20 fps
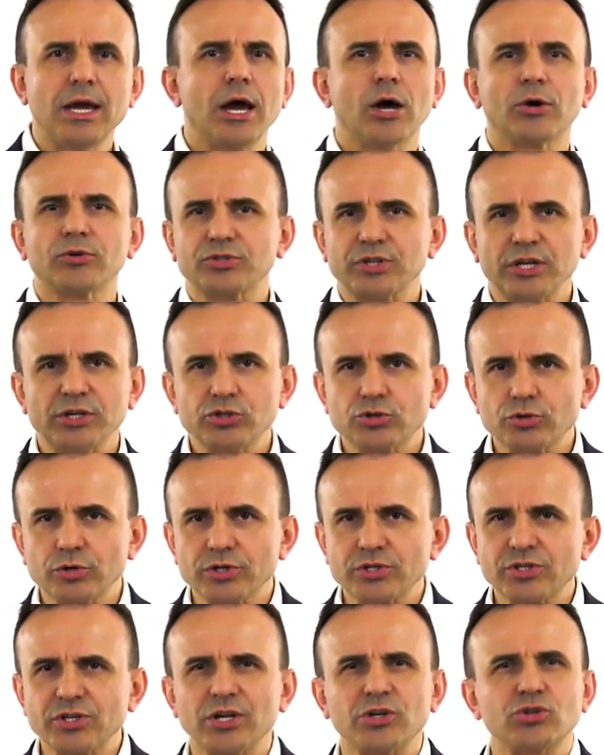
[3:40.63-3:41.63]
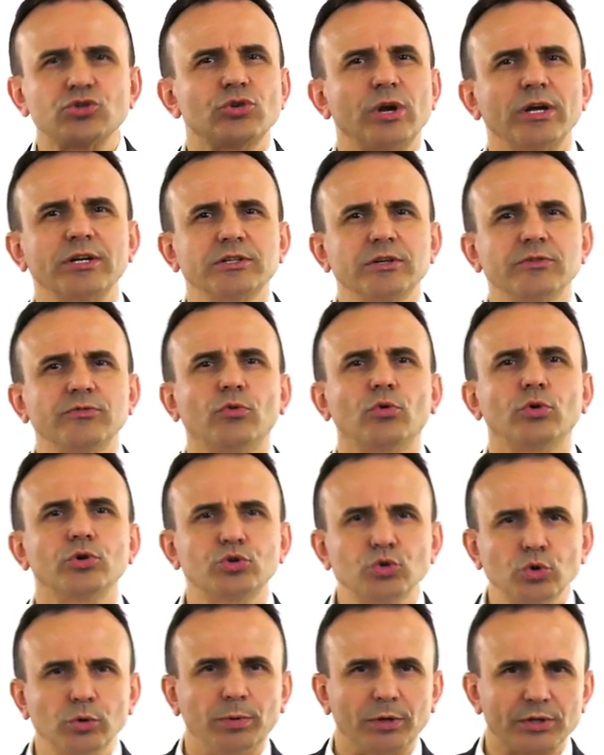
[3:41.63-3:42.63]
how dangerous, attractive, or
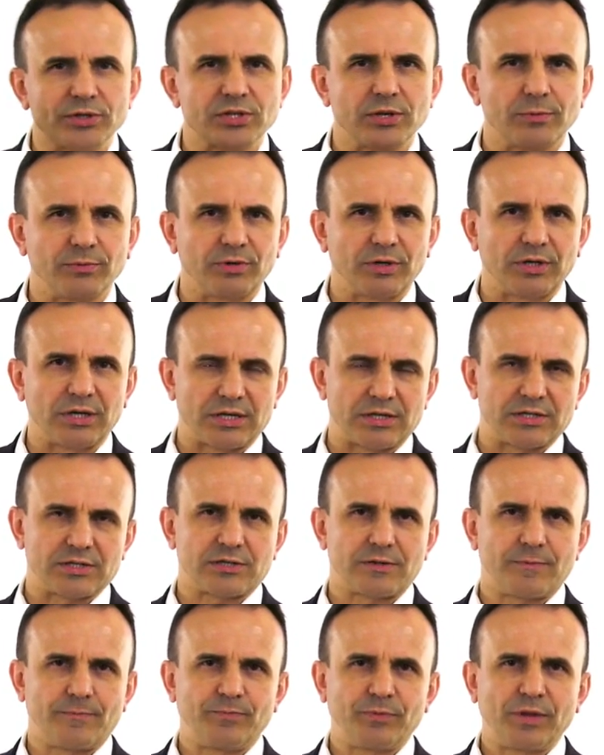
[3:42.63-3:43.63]
doable something is.